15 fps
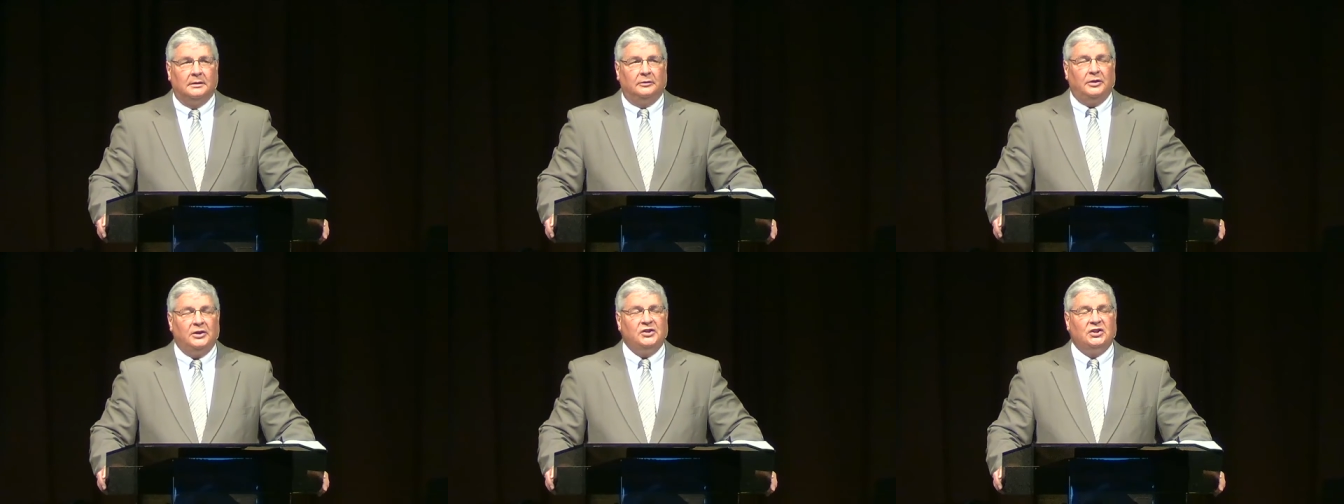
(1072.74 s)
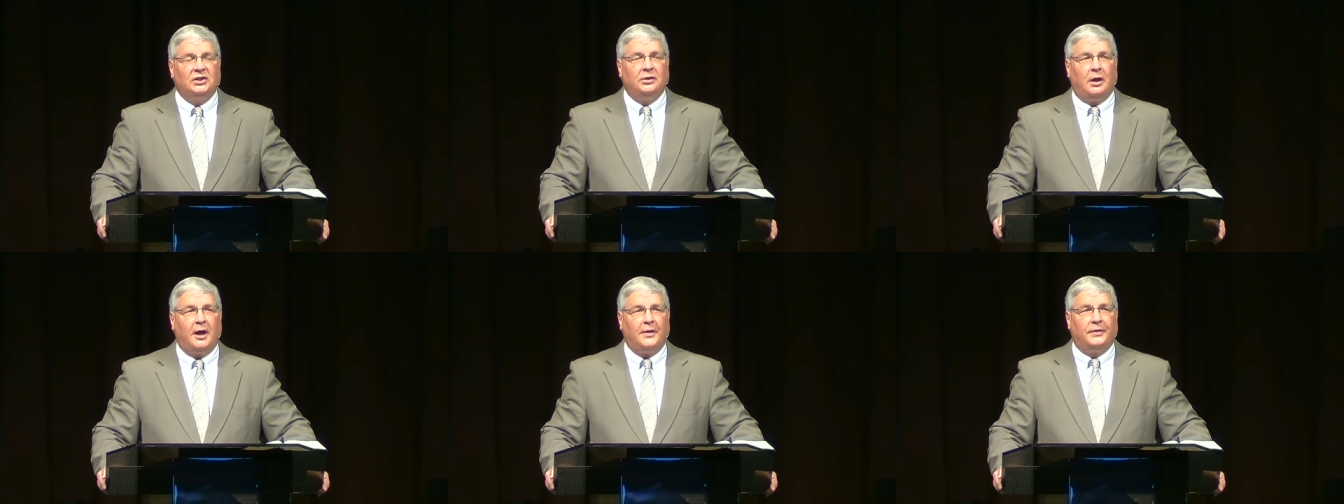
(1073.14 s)

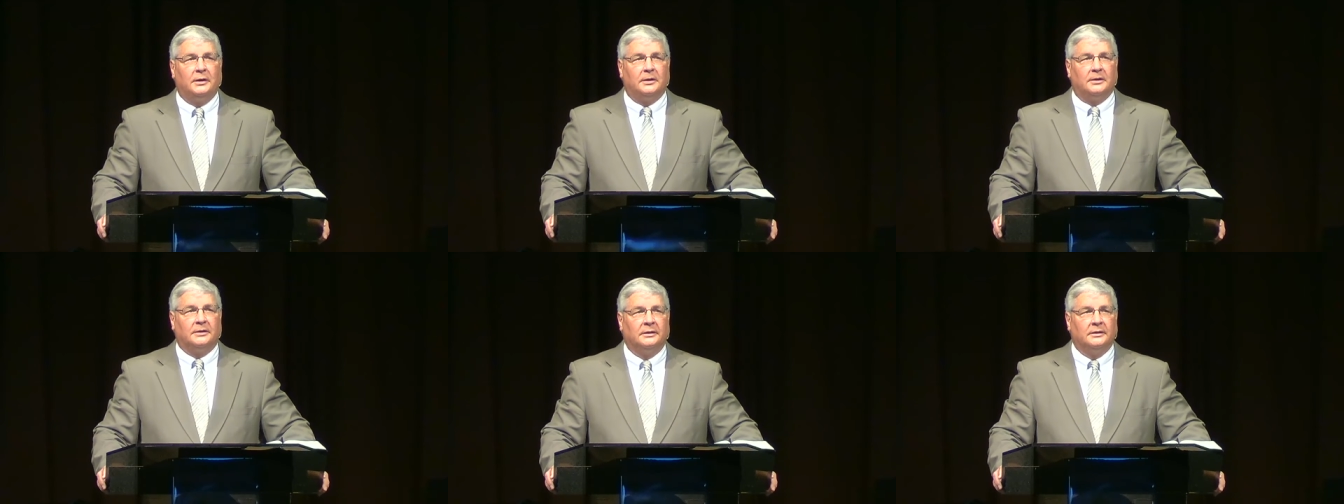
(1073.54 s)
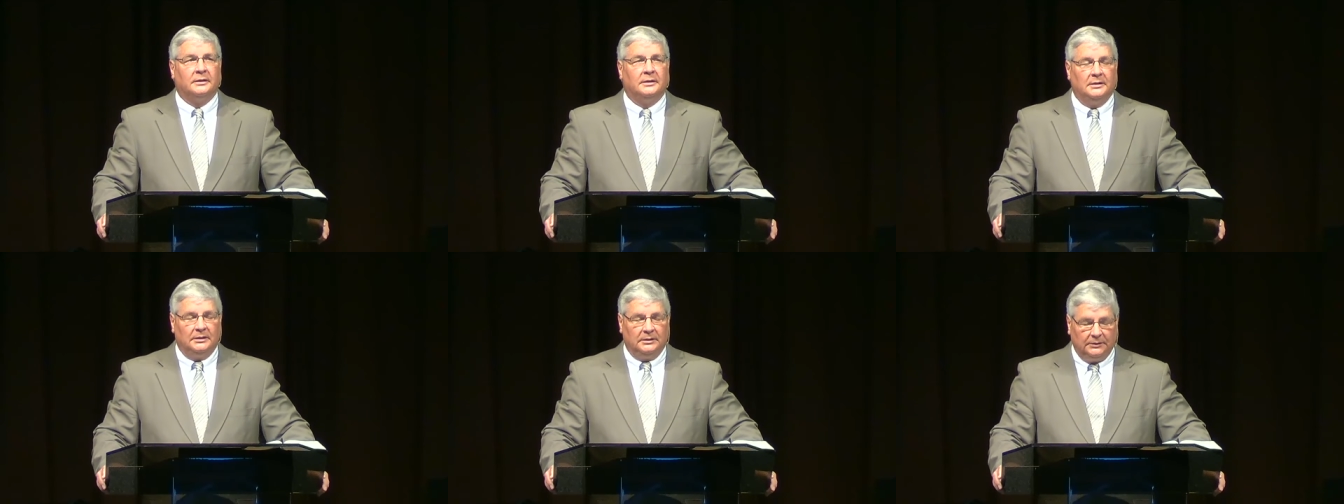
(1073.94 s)
Christian author
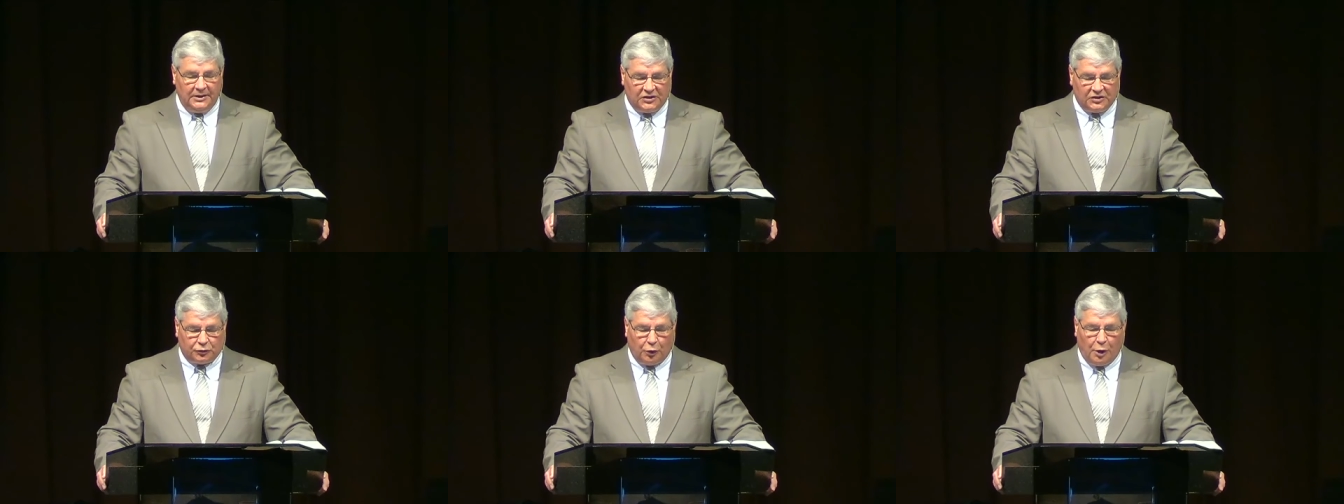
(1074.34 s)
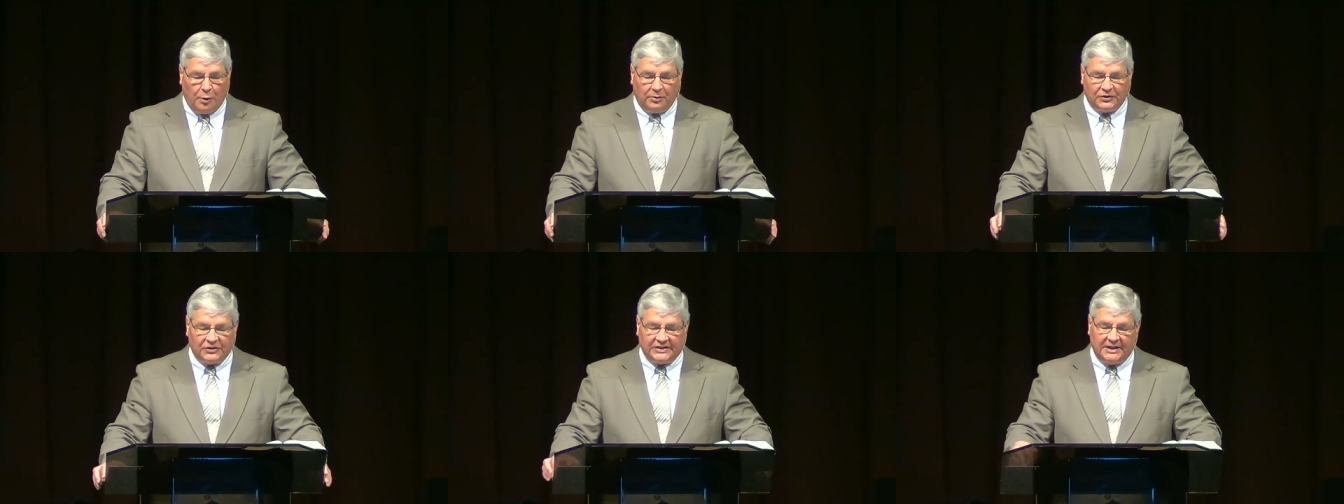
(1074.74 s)
Lee
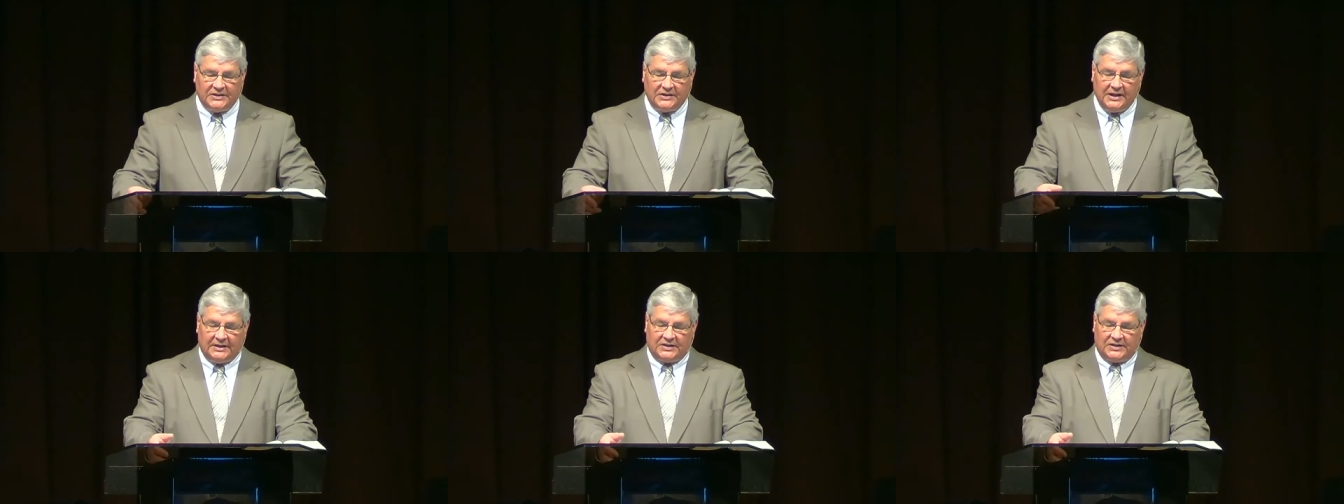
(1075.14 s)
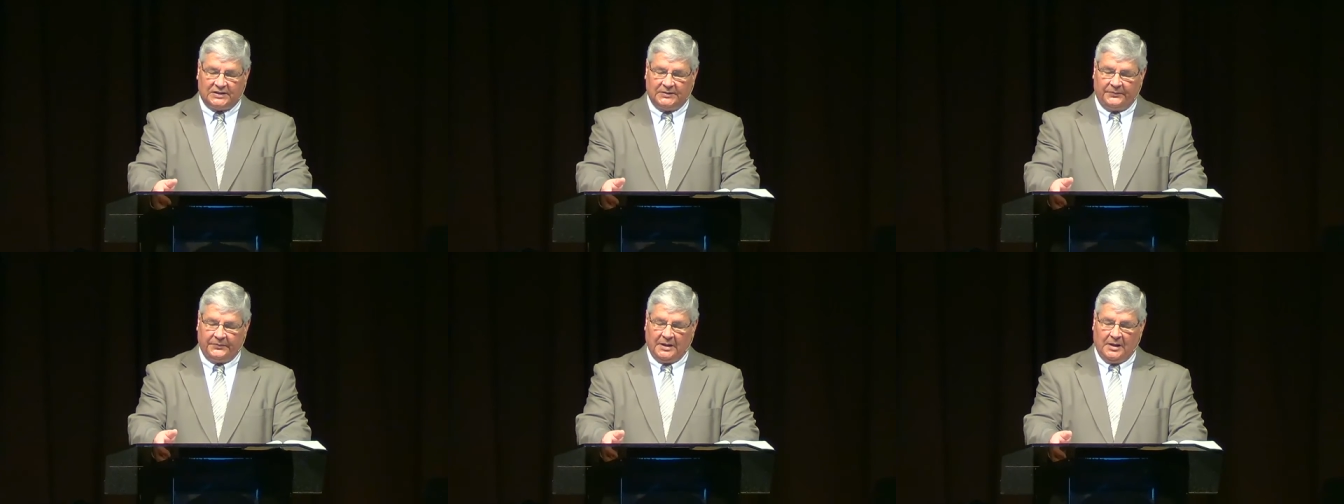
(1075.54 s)
Strobel says this,